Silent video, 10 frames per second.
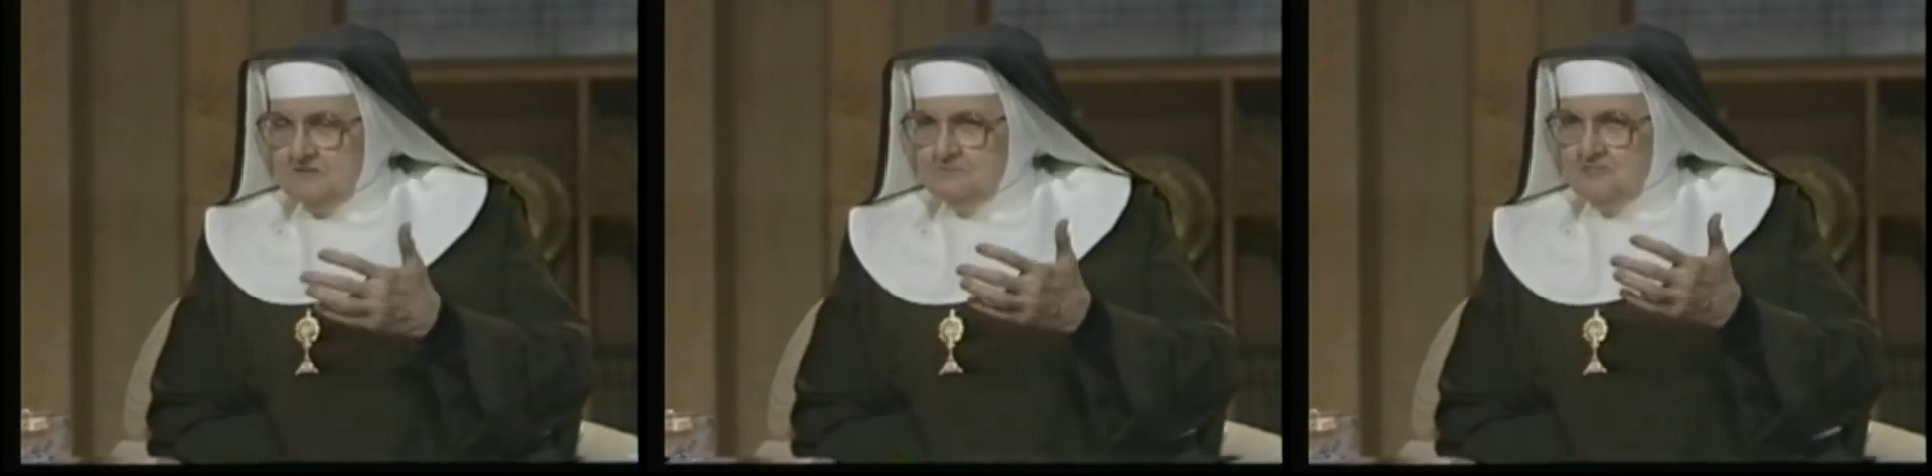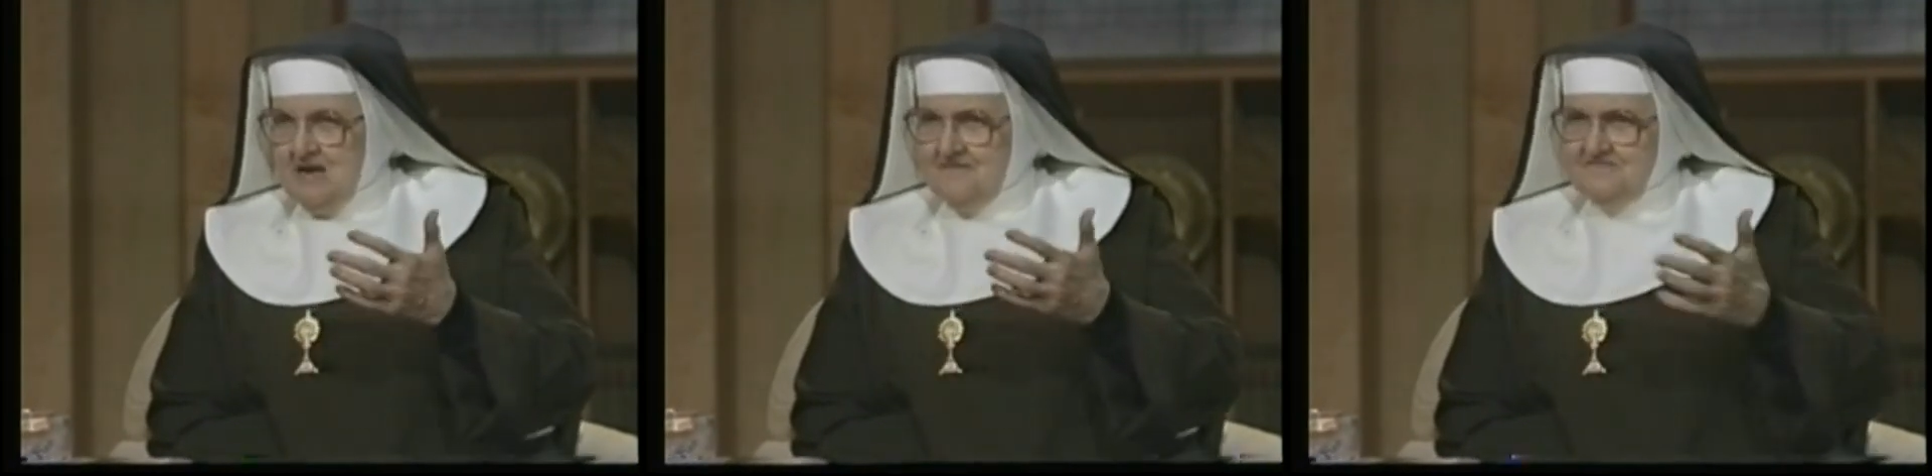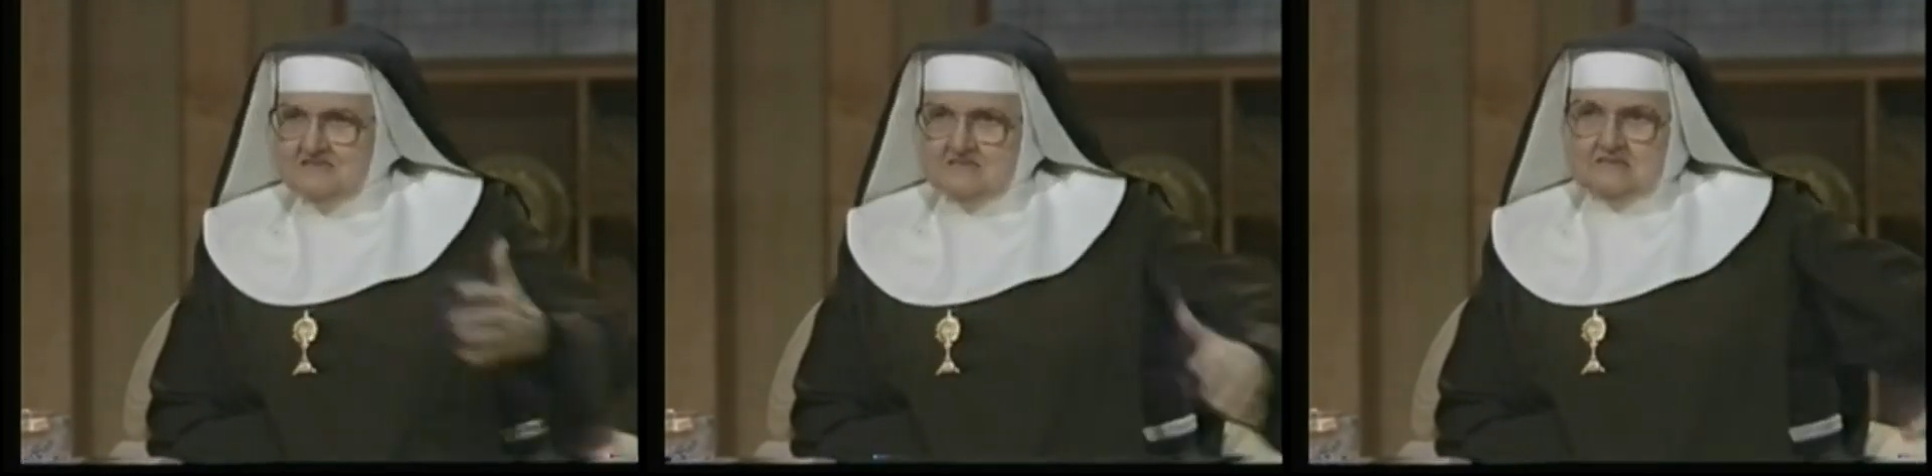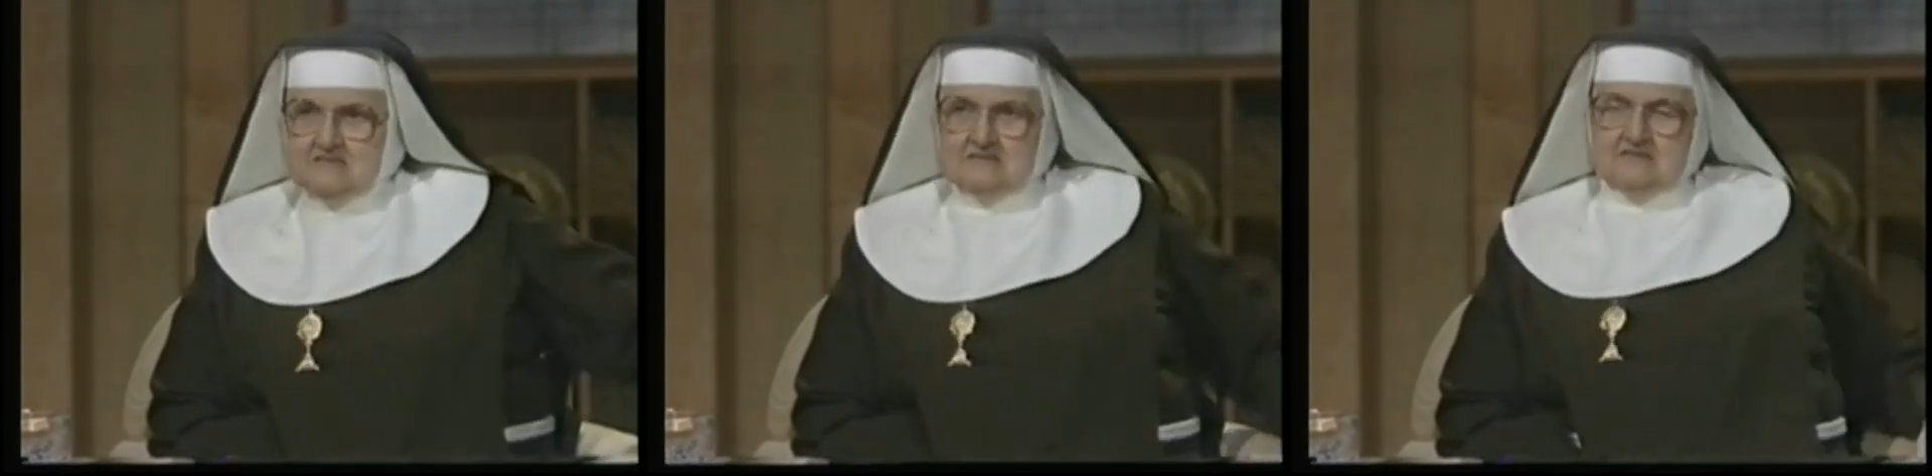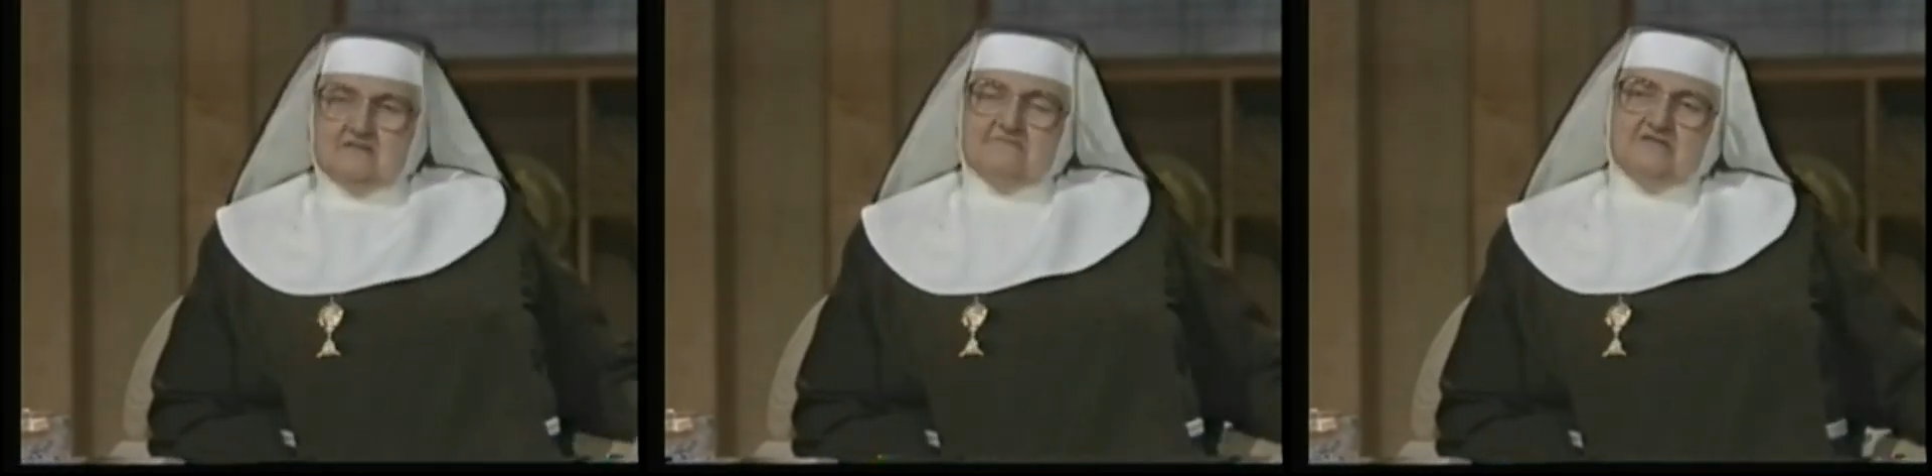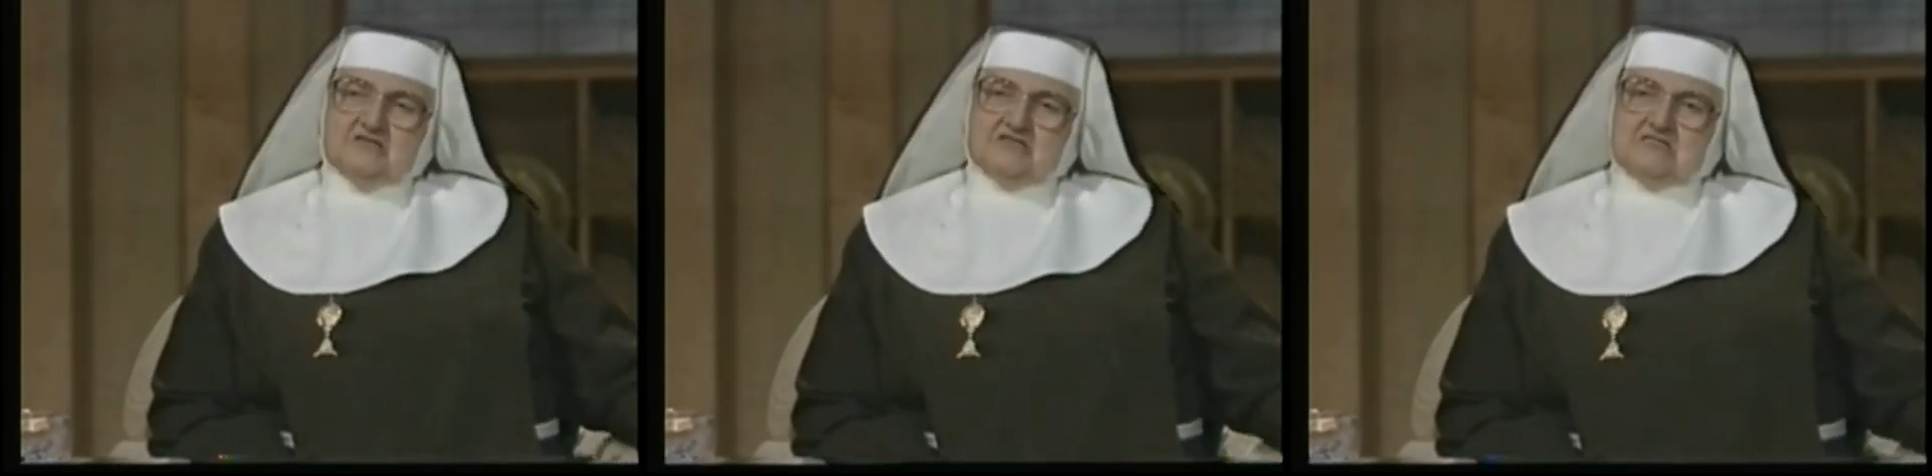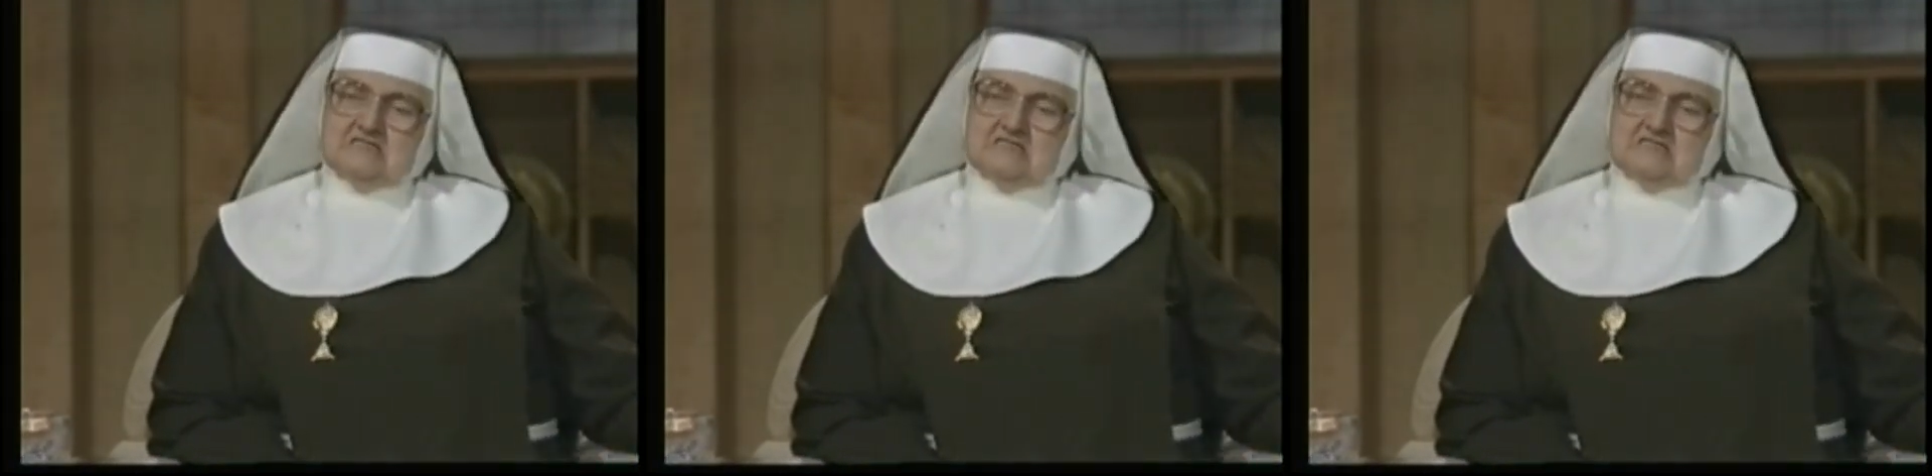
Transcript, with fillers: prophecies and visions